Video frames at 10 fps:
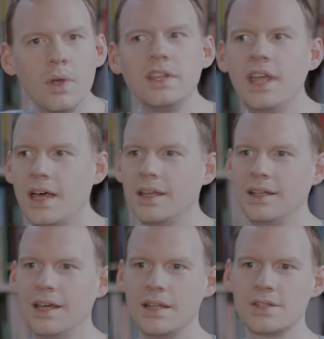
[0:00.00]
Well, yeah,
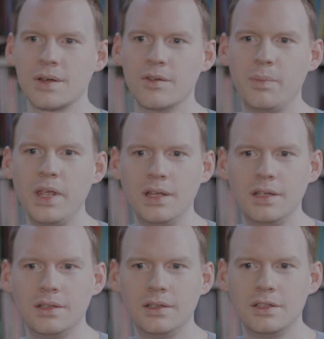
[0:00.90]
yeah, and sort of
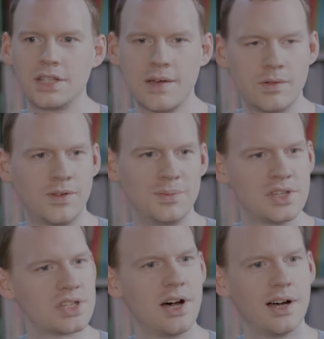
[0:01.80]
being together from
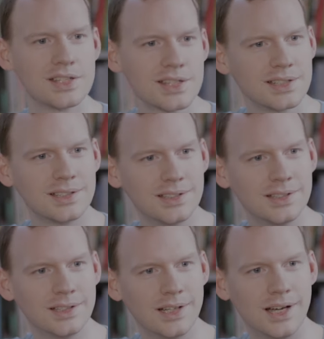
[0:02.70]
the start.
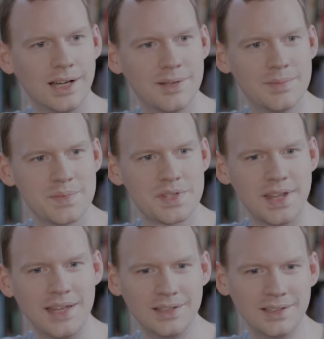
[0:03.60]
Um, so
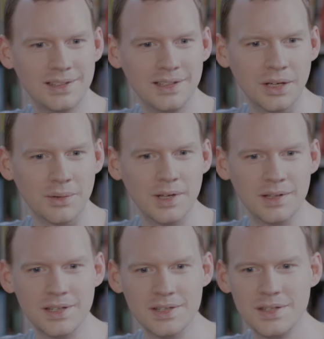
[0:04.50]
then, you know, the,
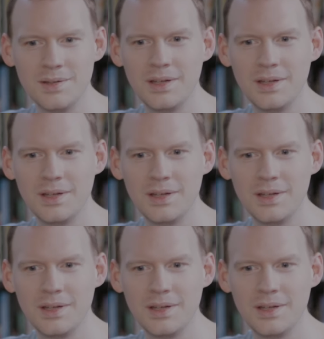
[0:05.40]
the